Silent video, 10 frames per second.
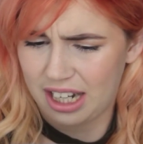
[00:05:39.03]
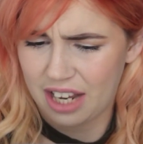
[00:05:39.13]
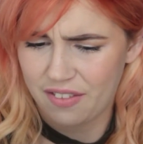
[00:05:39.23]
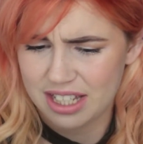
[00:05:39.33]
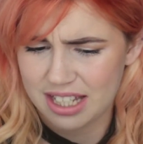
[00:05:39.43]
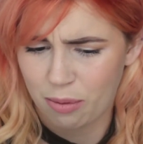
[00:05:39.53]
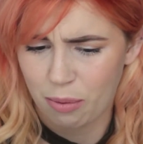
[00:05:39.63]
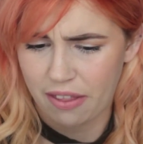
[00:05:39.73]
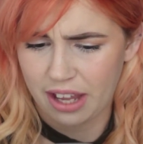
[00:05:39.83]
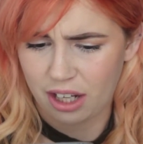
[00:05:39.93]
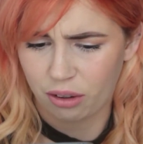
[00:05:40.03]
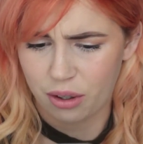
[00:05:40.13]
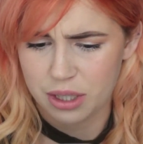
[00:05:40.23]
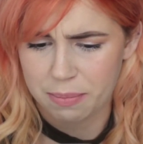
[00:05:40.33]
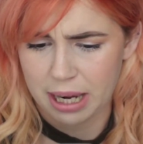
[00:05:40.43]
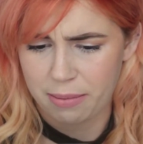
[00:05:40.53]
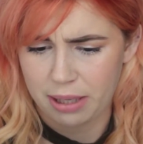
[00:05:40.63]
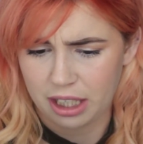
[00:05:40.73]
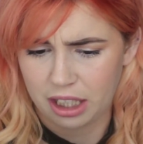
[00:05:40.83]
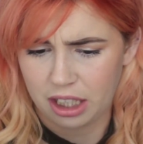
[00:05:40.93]
It never said whether it grows a
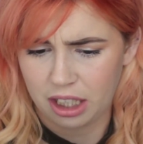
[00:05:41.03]
baby.